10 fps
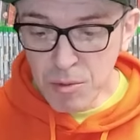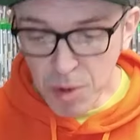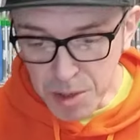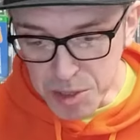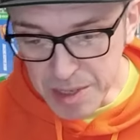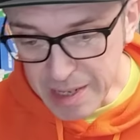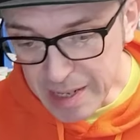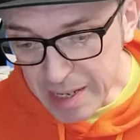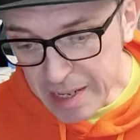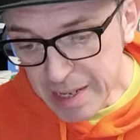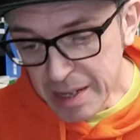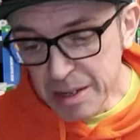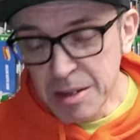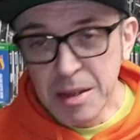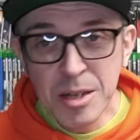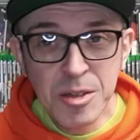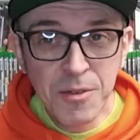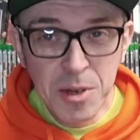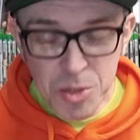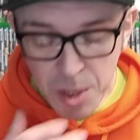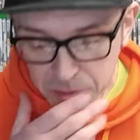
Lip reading: Right, that's the first